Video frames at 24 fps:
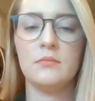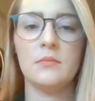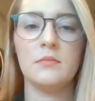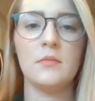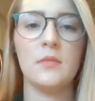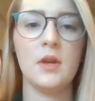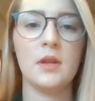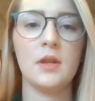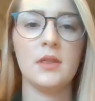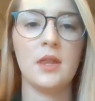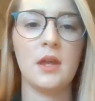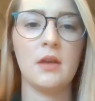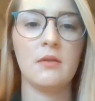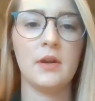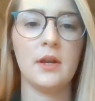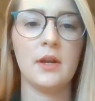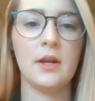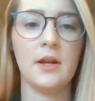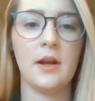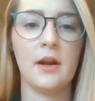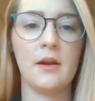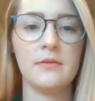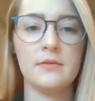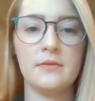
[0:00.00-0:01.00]
cut that right
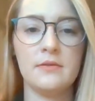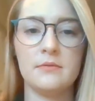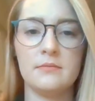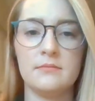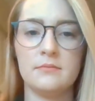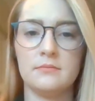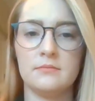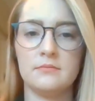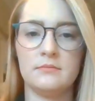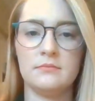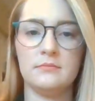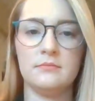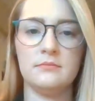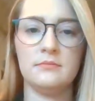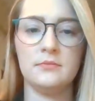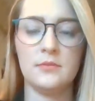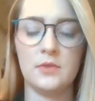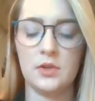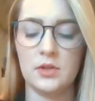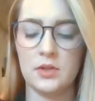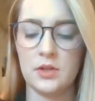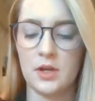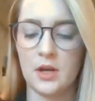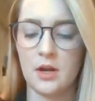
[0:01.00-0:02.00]
off.
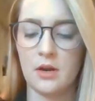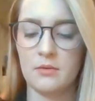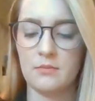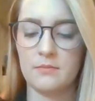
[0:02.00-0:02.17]
Good to go.